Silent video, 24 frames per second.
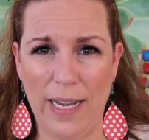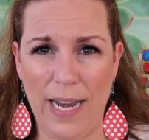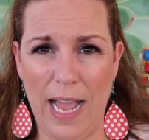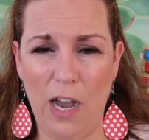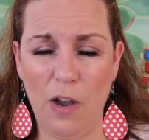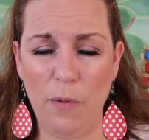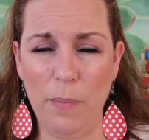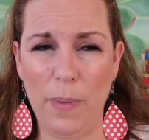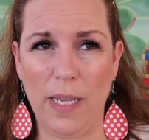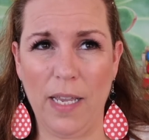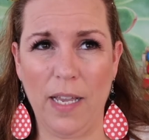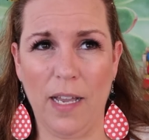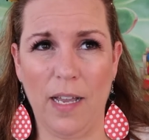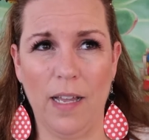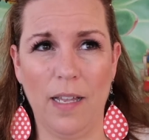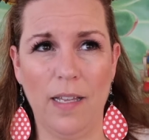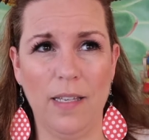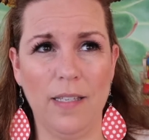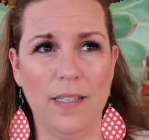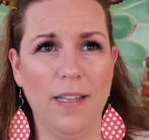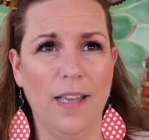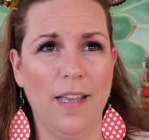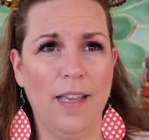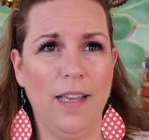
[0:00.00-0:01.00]
now
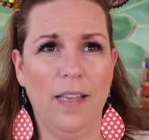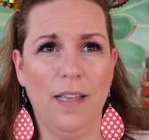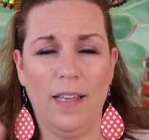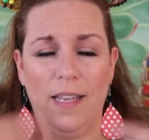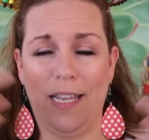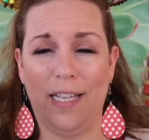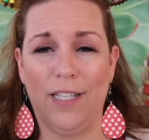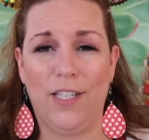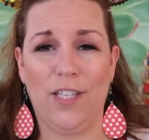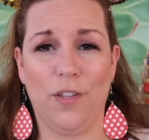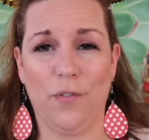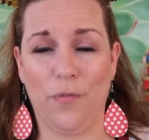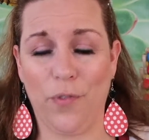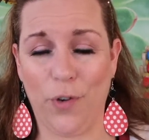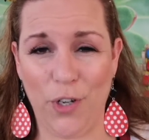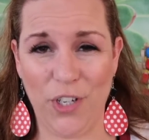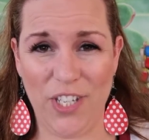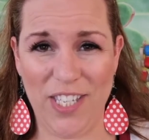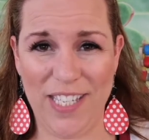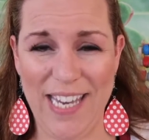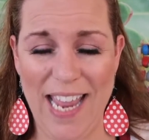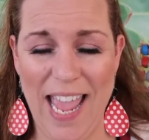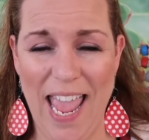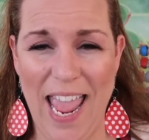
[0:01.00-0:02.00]
because it's the
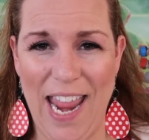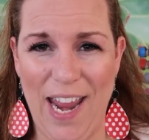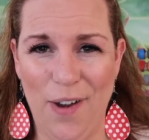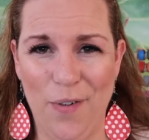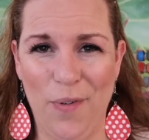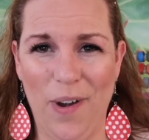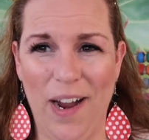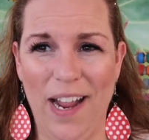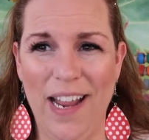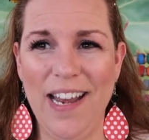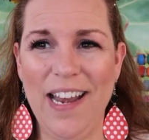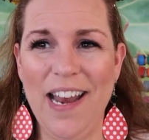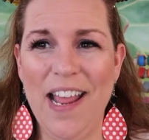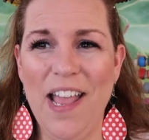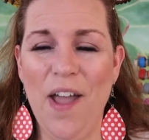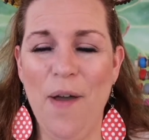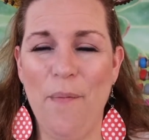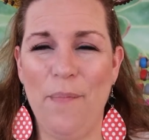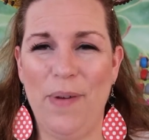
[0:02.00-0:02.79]
first day, right?